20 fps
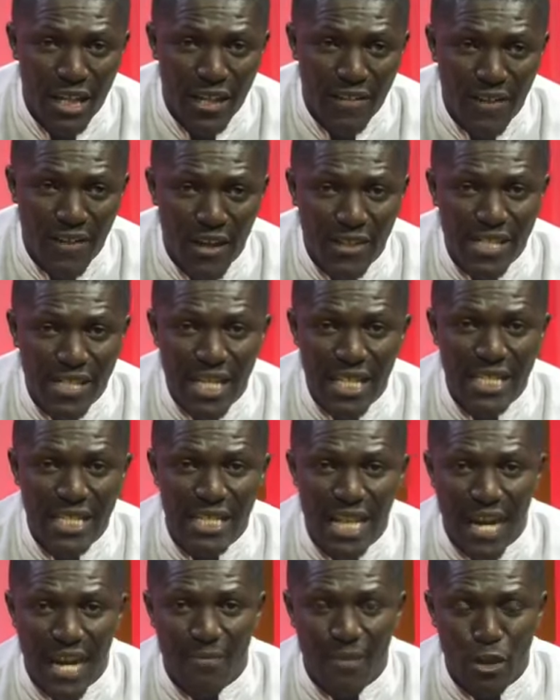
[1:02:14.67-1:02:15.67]
If there is any
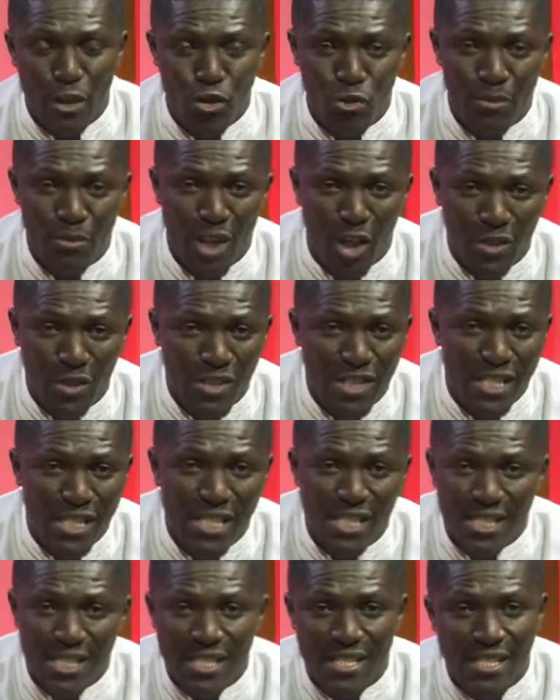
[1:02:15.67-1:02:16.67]
time there should be
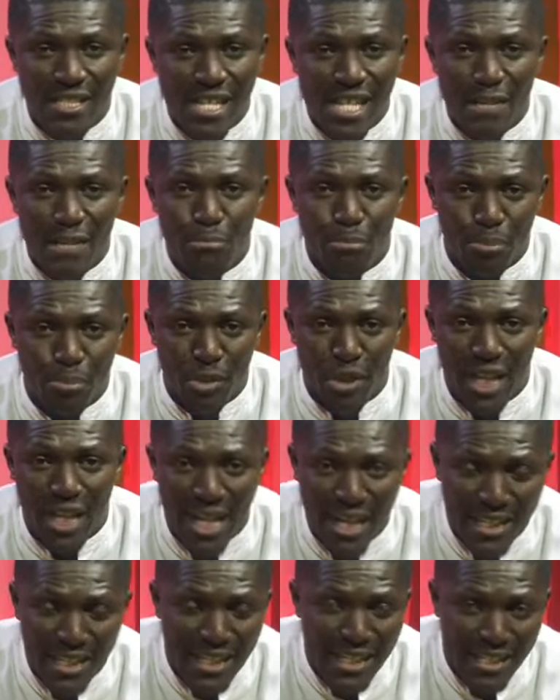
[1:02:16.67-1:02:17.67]
consistency in
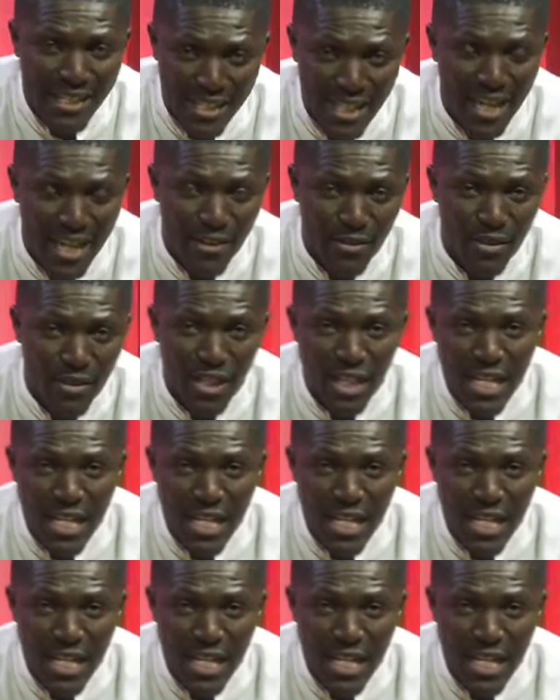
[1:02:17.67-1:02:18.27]
prayer, it is now.